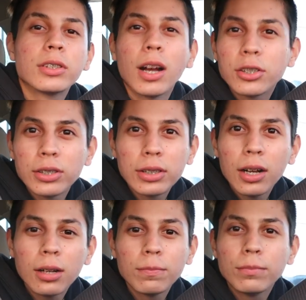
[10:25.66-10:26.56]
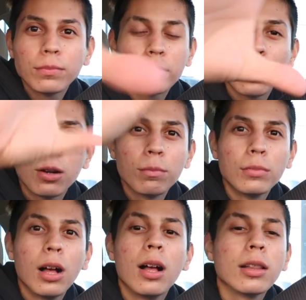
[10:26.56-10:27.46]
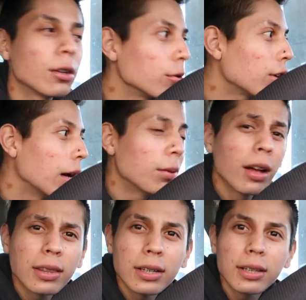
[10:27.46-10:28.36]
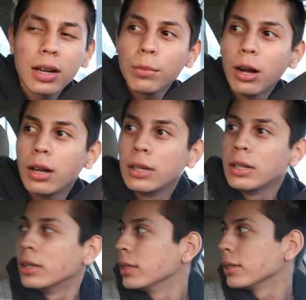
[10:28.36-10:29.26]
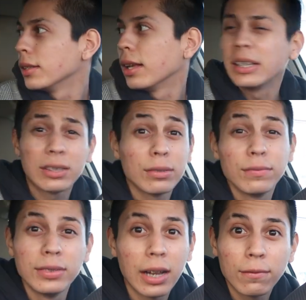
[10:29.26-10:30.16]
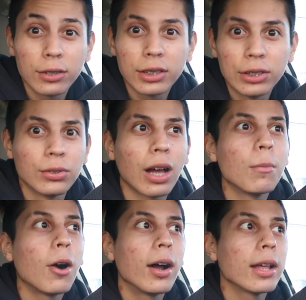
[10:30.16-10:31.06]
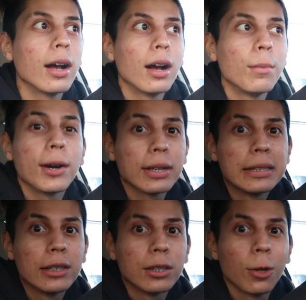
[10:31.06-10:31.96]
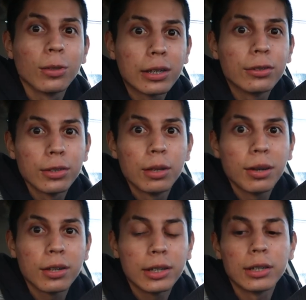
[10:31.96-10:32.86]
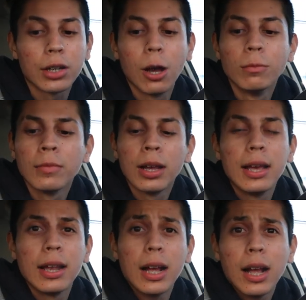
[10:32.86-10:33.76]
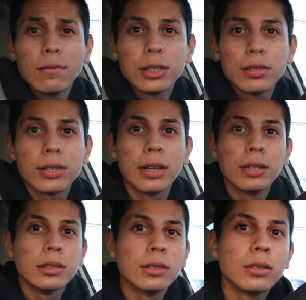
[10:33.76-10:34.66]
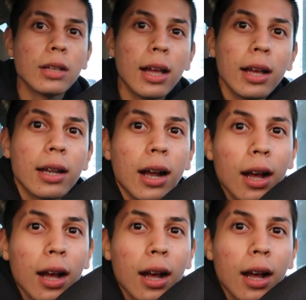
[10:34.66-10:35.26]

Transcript: suction cup, little tripod thing that I bought. that I still have never used. I bought it about a year ago, literally about a year ago, and I haven't used it. And